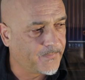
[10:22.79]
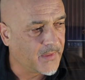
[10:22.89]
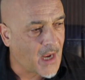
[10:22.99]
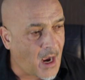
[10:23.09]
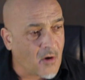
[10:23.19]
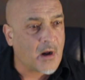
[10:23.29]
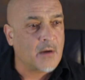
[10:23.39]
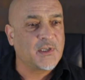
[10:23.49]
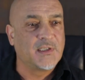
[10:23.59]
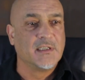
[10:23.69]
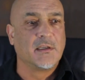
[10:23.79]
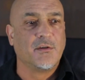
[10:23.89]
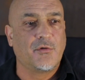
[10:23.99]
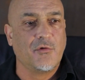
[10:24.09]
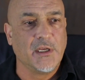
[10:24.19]
Now comes season
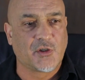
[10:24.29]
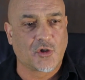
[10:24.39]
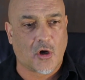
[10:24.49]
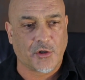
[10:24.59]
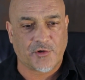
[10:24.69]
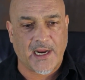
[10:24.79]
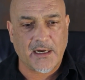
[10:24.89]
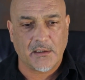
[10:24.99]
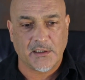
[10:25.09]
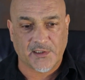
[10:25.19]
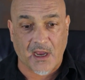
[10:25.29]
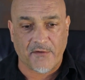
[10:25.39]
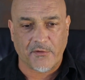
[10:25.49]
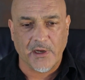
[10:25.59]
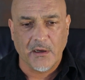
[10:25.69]
three in Star Trek
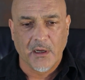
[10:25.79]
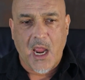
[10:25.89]
Discovery,